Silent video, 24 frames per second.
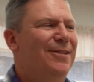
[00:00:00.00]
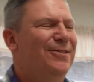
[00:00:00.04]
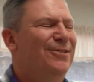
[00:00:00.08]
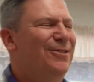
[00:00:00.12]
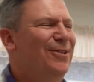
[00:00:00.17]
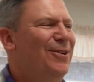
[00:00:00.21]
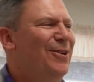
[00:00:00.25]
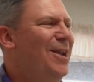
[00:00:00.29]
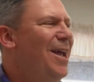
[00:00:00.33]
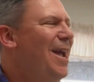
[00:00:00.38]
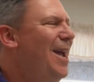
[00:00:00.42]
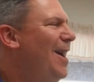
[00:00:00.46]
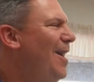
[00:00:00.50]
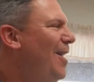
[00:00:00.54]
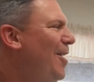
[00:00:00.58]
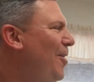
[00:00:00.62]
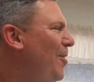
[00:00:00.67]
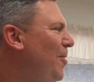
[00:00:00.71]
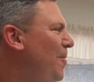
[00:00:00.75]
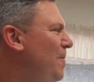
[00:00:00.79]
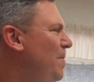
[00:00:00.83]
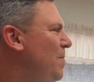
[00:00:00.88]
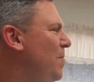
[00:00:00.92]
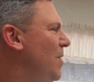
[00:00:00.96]
so
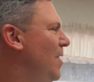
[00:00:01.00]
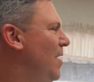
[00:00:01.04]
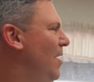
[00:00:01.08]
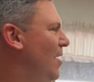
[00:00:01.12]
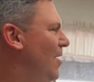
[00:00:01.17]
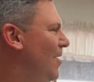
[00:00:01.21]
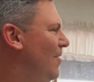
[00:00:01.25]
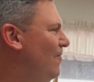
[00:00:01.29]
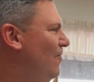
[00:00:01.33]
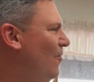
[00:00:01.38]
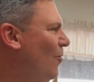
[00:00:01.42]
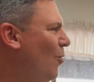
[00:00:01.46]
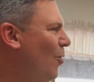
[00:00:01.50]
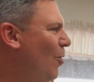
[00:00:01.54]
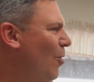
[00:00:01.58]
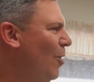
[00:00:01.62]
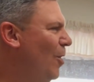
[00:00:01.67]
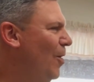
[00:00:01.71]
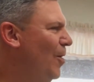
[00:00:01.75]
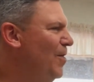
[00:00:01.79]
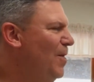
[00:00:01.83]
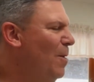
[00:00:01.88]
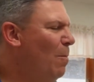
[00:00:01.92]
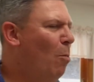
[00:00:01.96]
now
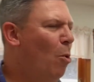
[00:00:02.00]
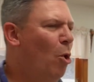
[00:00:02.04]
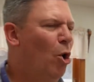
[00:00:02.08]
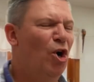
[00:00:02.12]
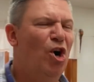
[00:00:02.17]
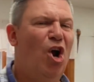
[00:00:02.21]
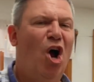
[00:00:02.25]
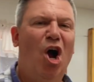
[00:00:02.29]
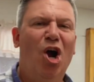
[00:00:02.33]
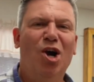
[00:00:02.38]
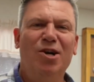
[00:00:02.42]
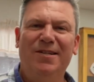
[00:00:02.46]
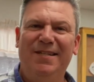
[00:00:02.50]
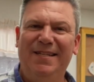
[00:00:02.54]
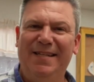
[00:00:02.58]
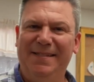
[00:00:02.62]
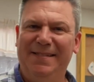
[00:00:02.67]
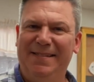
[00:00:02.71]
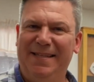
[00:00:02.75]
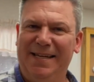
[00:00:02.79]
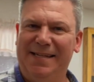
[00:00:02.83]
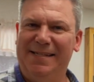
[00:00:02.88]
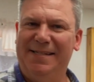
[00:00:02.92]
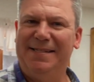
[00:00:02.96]
for the more
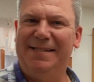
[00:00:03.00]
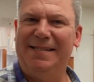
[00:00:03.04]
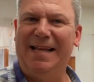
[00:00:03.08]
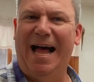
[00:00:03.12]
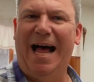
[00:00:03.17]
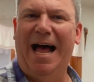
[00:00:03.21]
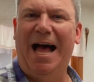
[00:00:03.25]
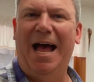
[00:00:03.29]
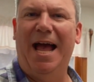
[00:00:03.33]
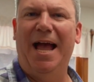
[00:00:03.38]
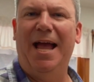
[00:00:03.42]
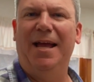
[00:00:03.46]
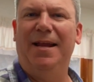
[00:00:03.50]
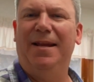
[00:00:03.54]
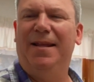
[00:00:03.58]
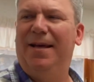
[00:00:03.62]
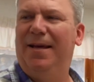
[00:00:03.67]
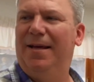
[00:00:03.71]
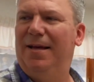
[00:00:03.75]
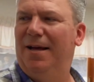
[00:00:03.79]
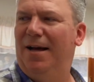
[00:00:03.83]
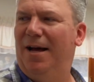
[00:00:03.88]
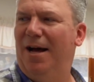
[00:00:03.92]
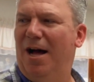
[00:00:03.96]
artistic side
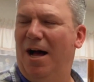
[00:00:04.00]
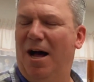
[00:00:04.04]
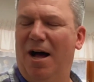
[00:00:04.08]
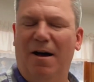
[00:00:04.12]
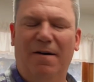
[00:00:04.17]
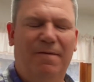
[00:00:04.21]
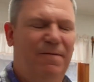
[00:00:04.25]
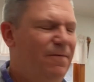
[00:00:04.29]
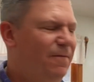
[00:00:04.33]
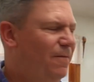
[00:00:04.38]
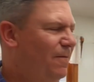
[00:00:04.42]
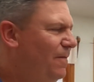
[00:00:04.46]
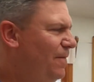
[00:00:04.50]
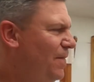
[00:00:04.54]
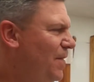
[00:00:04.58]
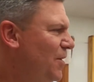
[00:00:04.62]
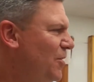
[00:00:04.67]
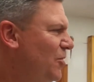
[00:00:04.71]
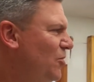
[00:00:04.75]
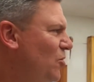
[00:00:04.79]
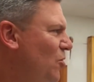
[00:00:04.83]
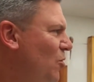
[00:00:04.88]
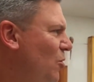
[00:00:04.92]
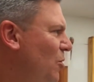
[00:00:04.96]
of the
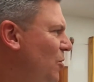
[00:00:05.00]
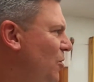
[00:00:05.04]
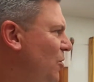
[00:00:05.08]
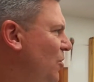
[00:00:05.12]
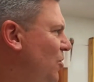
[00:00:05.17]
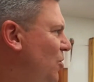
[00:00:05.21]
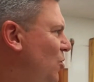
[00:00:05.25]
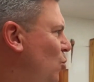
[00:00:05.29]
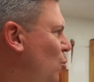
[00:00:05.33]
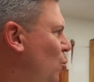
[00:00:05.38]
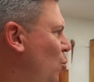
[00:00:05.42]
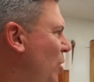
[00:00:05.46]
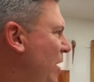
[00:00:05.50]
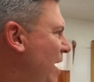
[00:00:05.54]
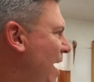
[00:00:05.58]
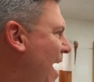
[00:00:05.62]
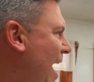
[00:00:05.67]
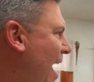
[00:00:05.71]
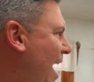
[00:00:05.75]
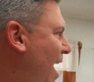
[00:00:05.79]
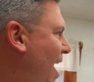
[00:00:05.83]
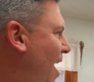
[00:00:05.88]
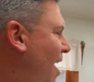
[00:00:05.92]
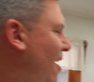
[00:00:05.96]
students, we
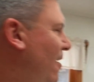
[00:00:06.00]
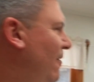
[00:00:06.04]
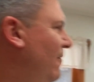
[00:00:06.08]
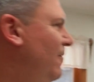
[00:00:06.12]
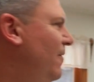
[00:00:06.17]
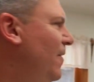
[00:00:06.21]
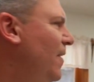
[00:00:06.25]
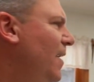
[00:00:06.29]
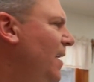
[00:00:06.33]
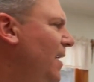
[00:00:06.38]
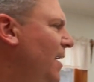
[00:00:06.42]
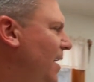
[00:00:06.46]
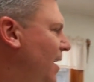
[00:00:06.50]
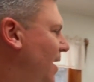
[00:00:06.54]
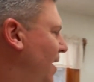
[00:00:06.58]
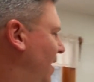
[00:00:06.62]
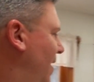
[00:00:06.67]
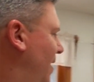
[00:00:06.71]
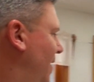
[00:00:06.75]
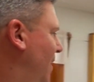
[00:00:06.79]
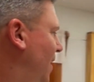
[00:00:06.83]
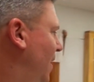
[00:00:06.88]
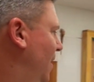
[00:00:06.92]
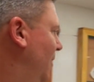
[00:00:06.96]
have
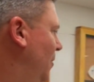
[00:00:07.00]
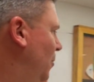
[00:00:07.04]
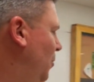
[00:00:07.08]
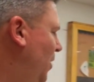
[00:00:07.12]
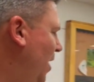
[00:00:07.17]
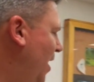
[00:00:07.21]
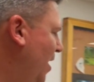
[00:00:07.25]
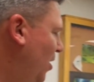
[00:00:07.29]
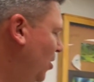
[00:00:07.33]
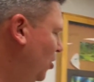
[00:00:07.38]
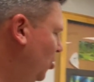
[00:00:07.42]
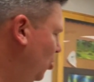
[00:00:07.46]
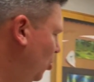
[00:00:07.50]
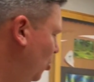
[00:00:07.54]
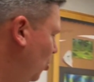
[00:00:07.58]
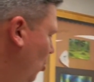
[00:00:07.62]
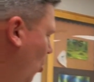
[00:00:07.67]
They could do